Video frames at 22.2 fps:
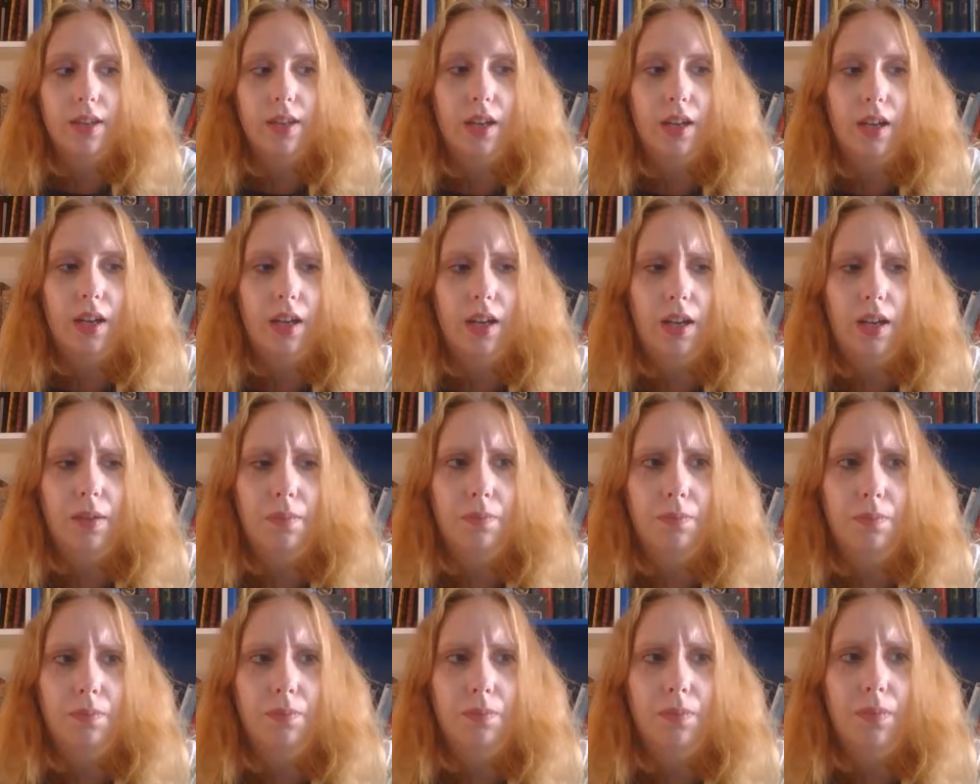
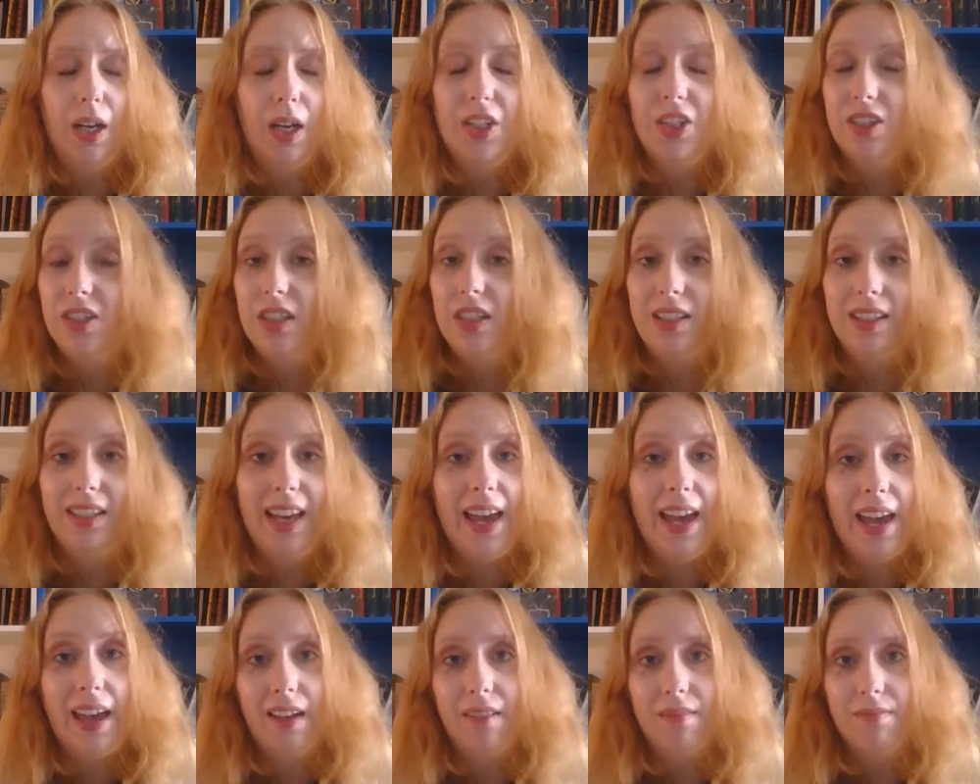I just didn't
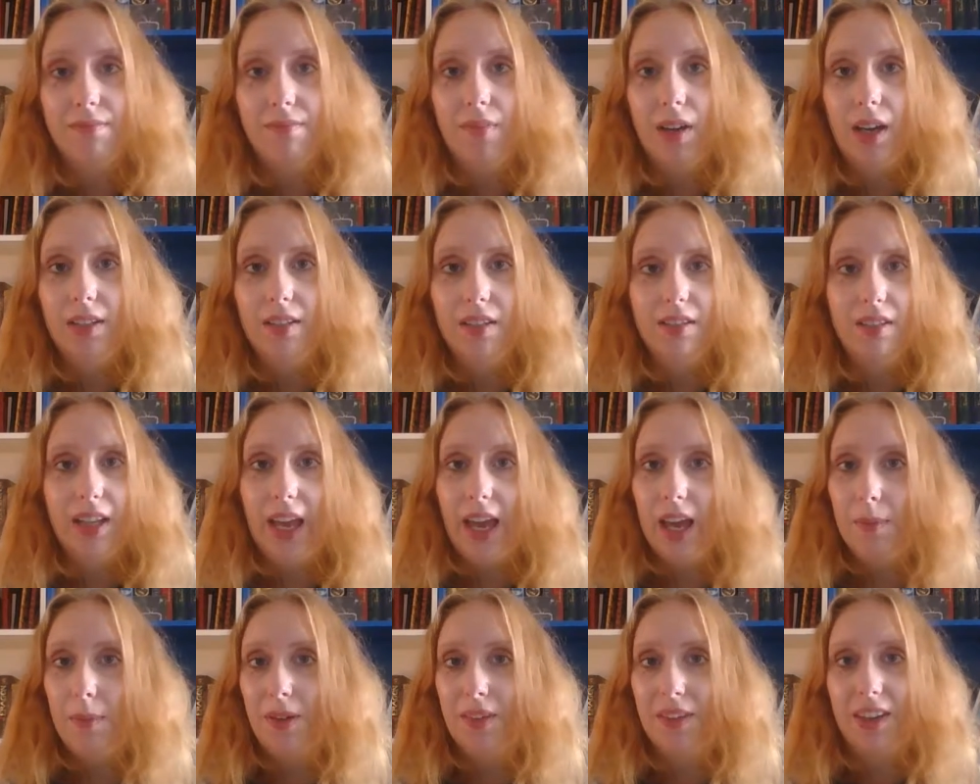care. I didn't
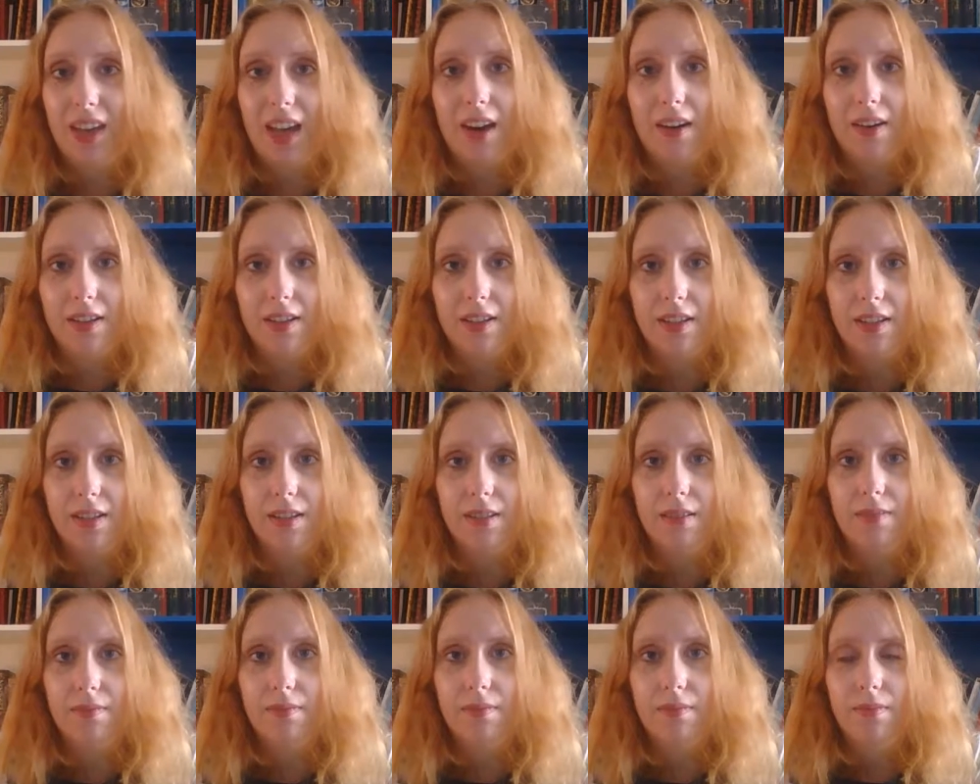care about the characters.
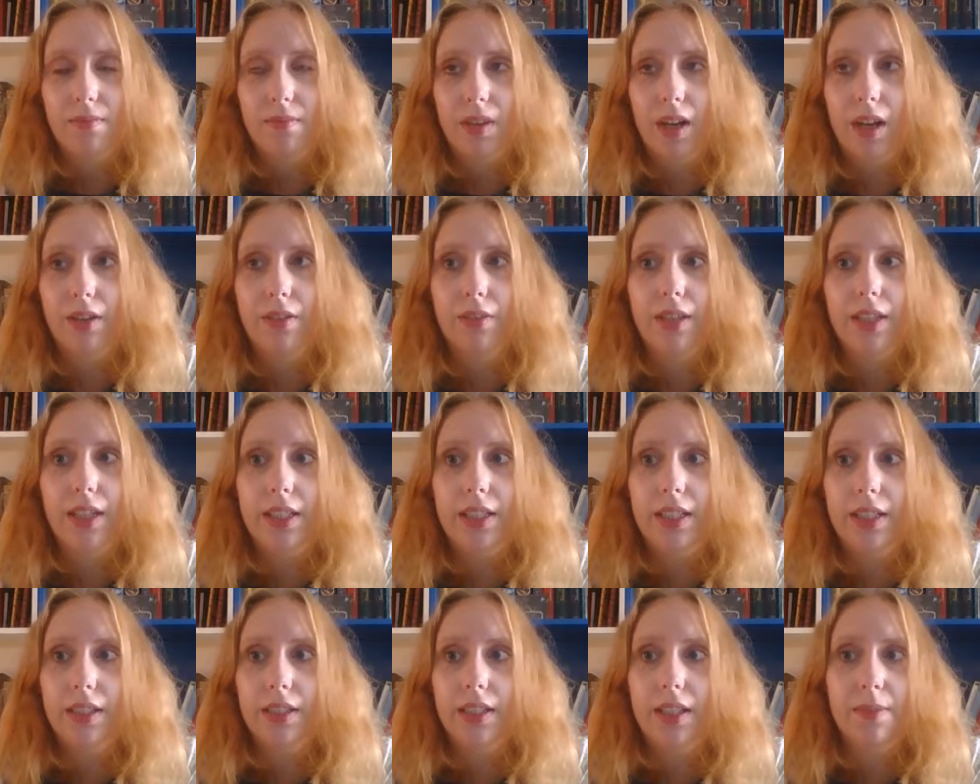I really
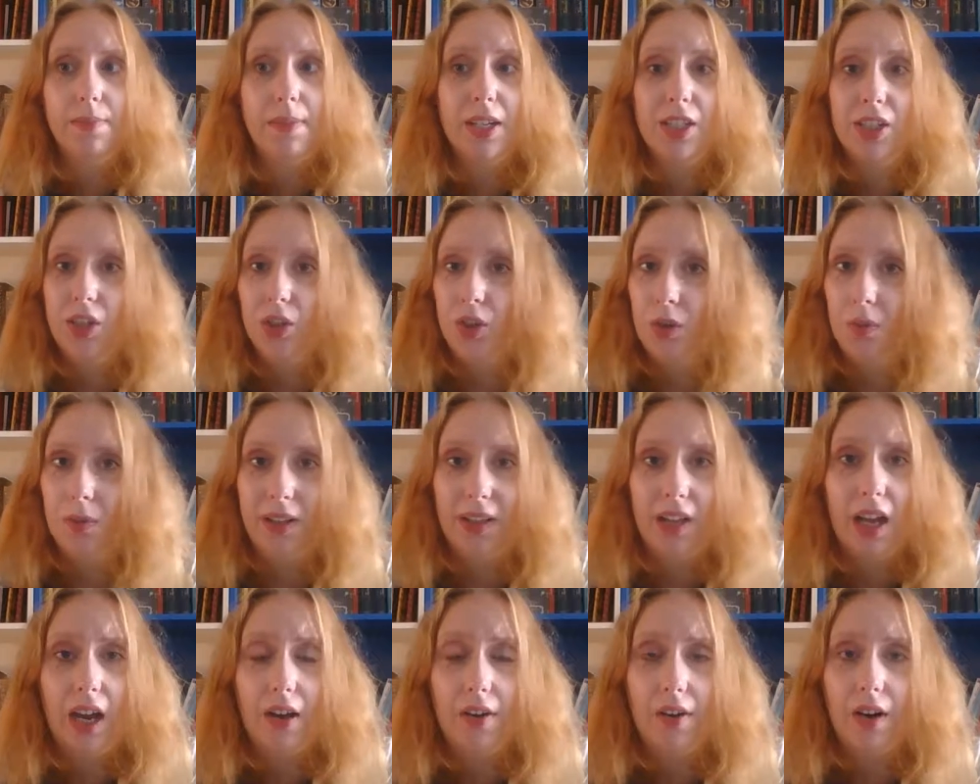didn't, especially not about
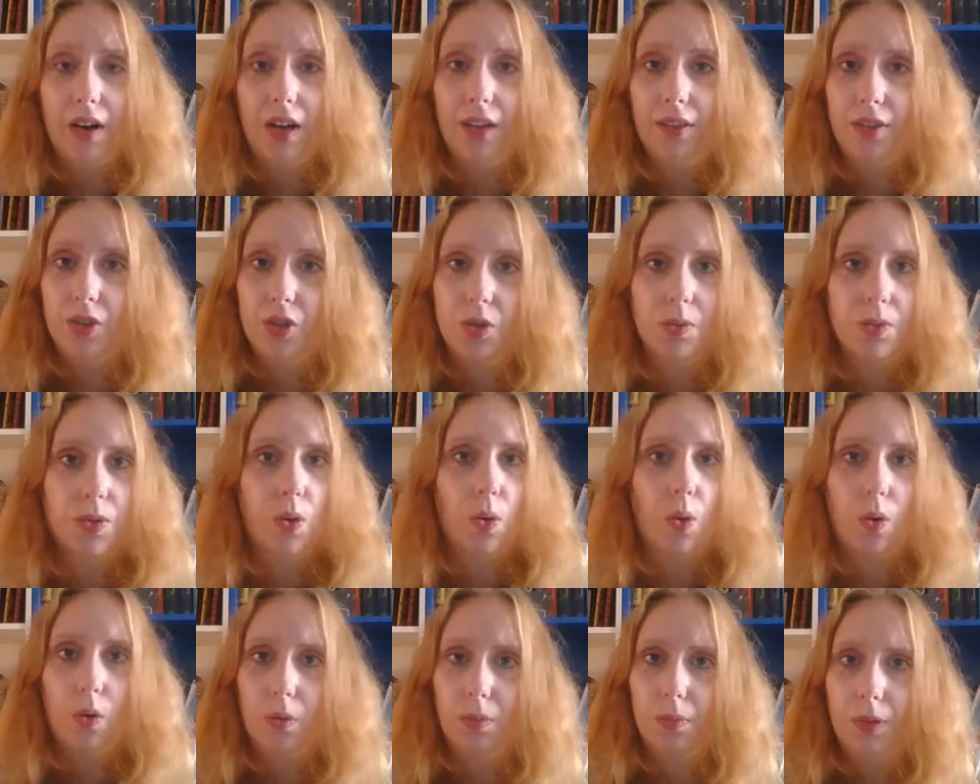Lyra. I thought she was
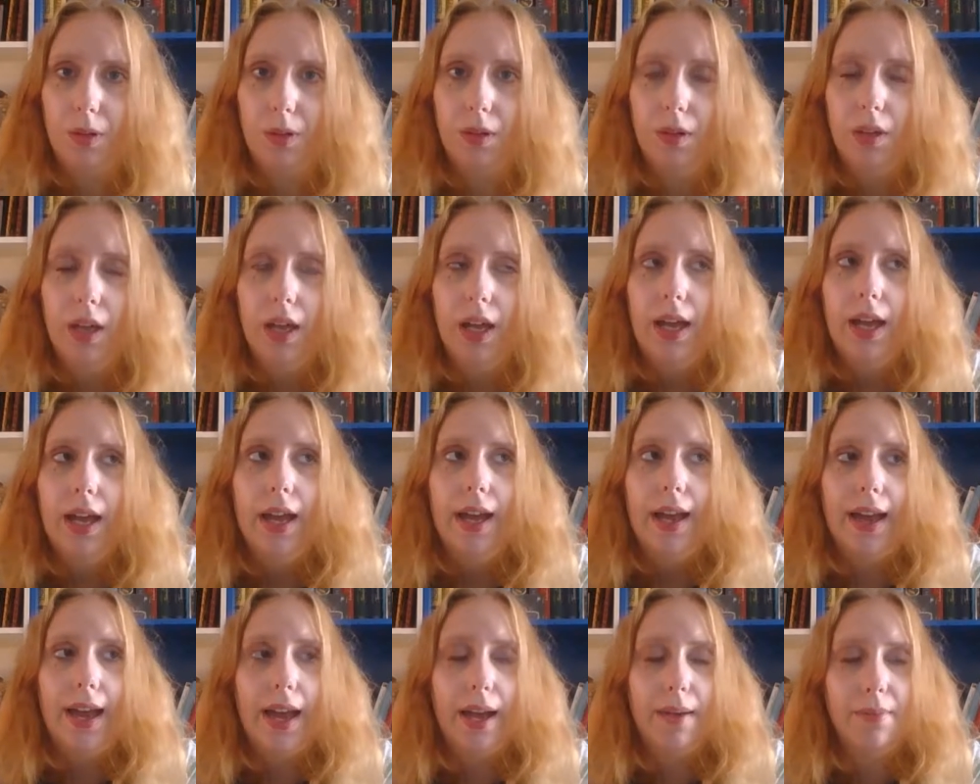horrible,
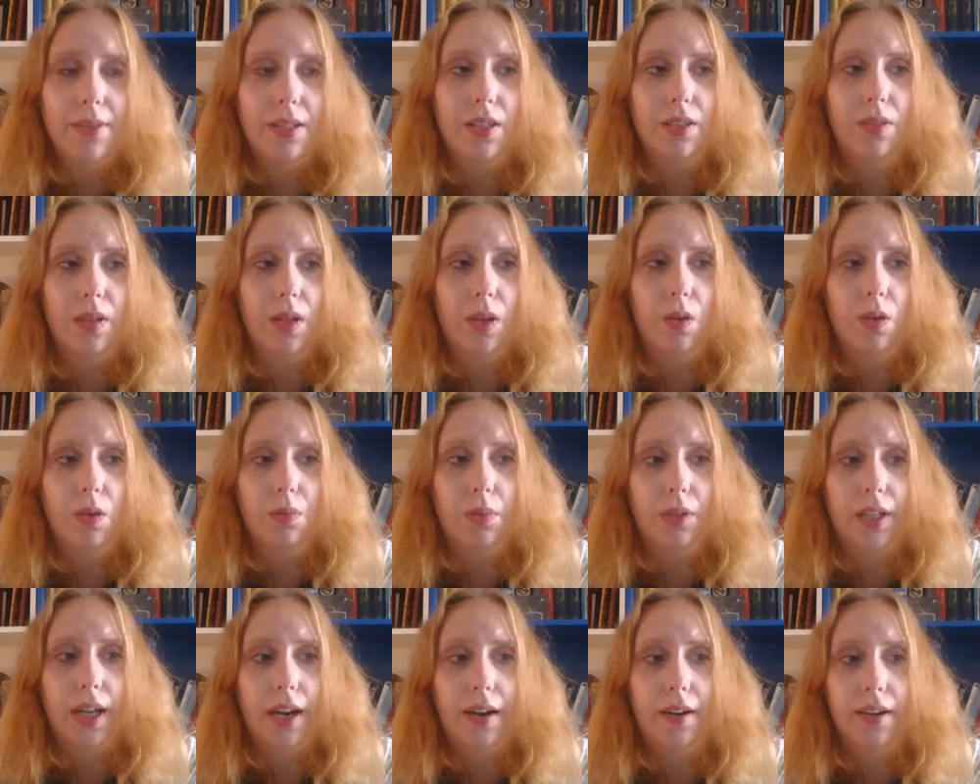absolutely horrible
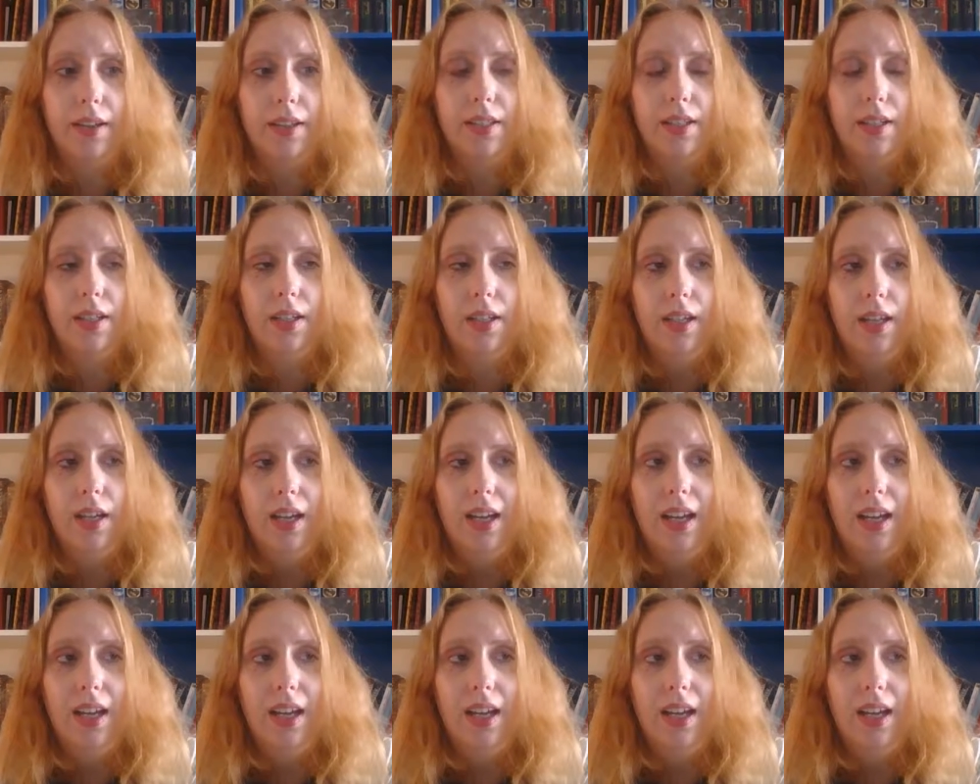character.